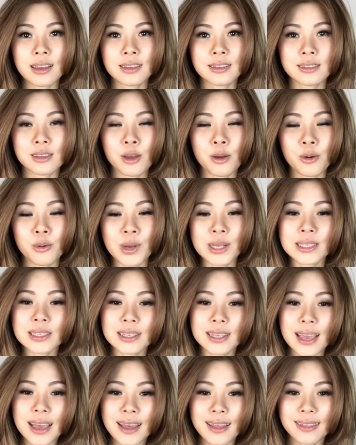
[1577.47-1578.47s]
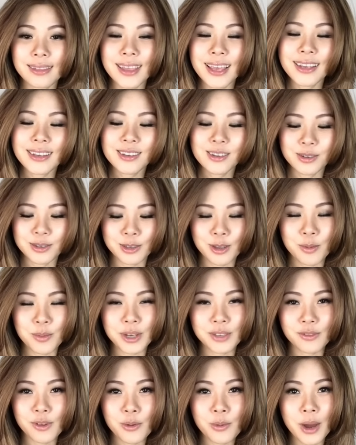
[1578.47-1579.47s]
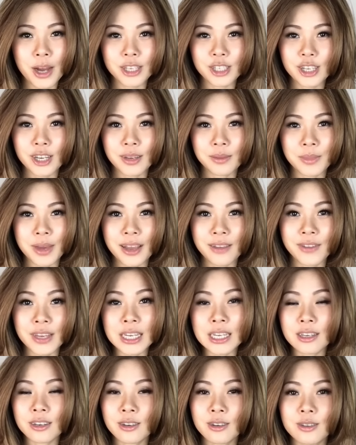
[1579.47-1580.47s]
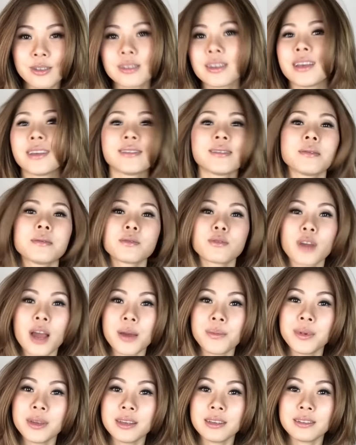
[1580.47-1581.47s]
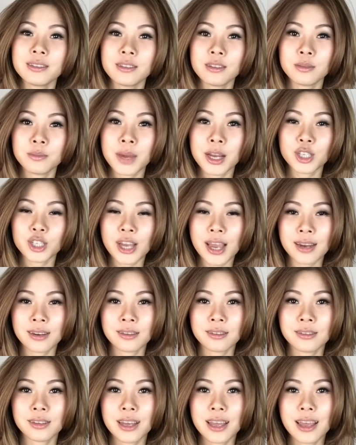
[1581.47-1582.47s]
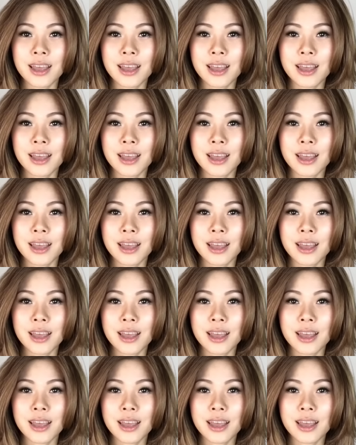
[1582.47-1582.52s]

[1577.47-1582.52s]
So once again, thank you so much for watching my videos and subscribing to my channel.